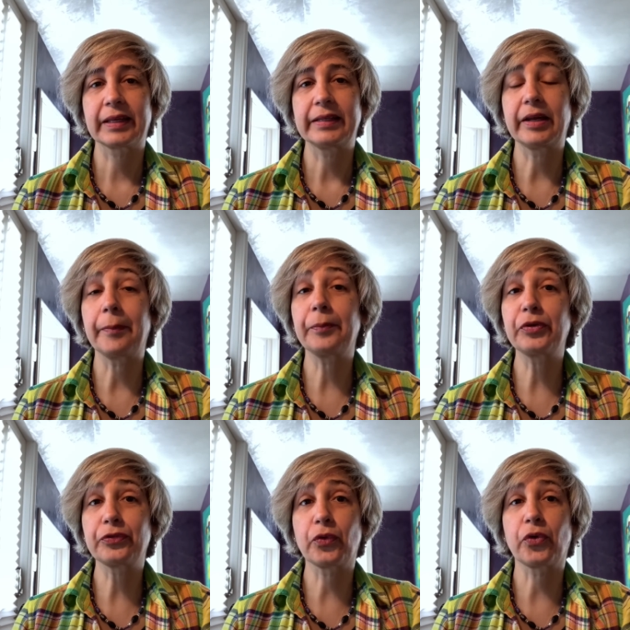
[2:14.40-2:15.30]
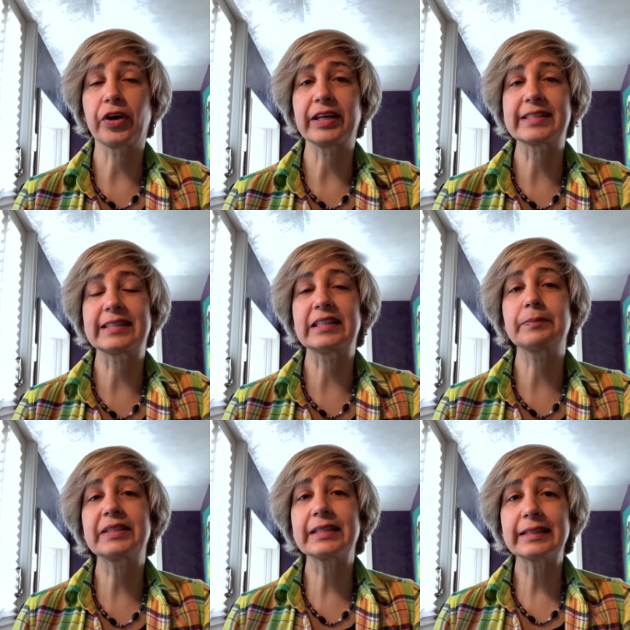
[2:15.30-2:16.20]
Number 4 is
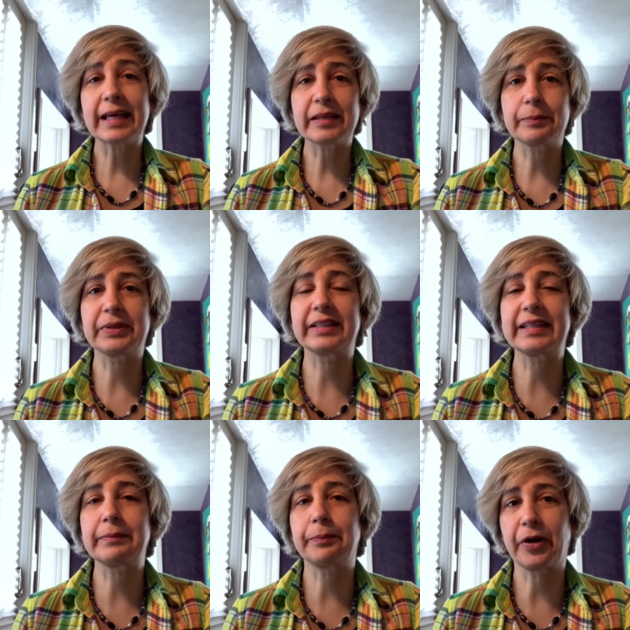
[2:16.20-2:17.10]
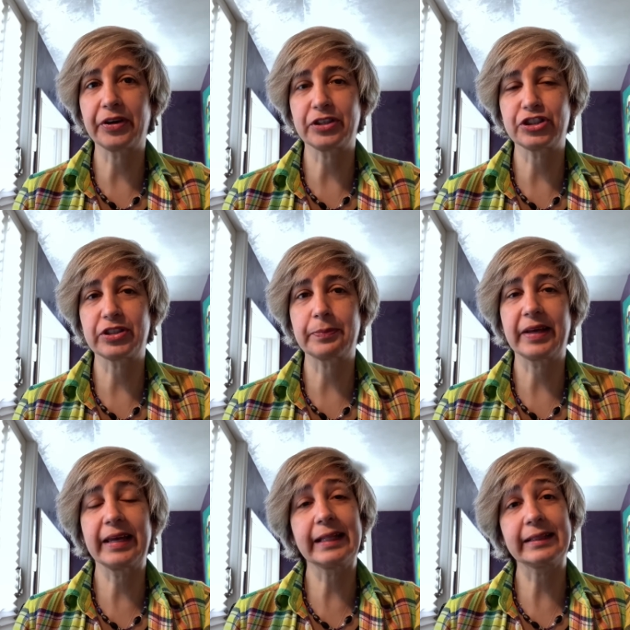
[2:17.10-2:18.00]
limited liability partnership,
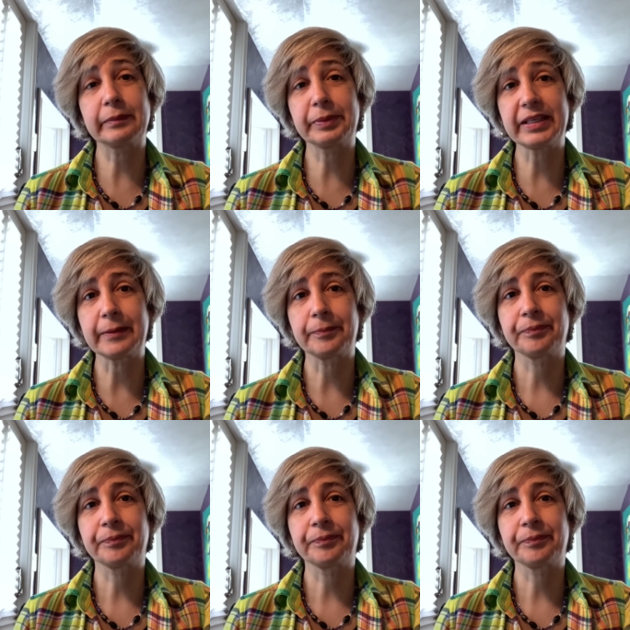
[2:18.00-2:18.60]
LLP.